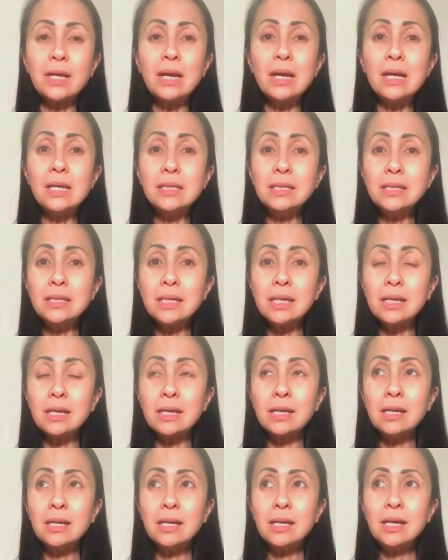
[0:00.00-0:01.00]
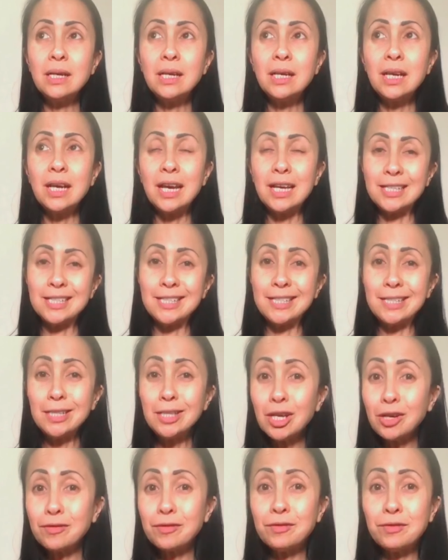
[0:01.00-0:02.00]
And I didn't
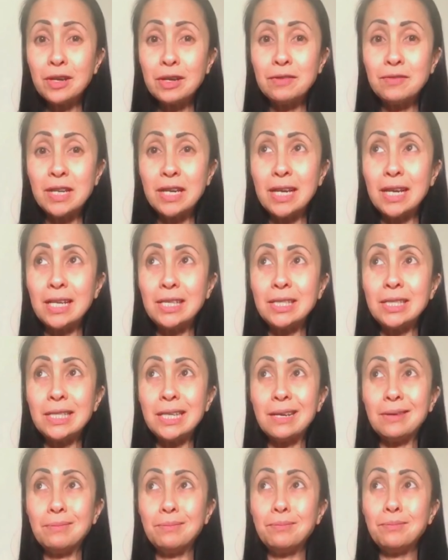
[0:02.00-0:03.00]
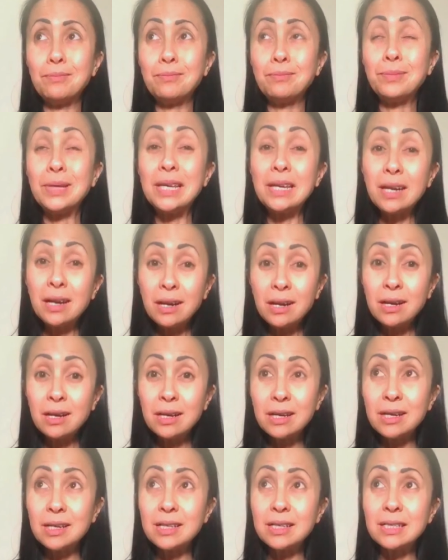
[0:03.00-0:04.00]
go for 5 days
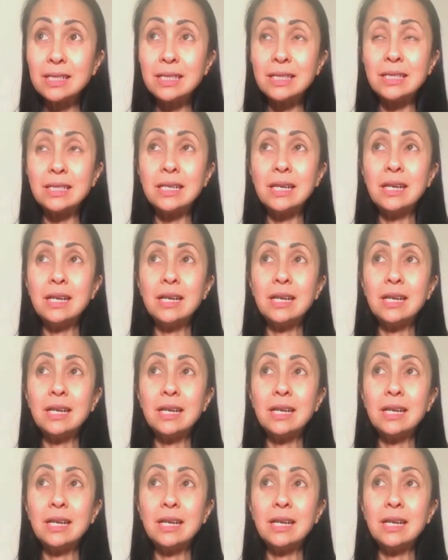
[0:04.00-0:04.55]
because,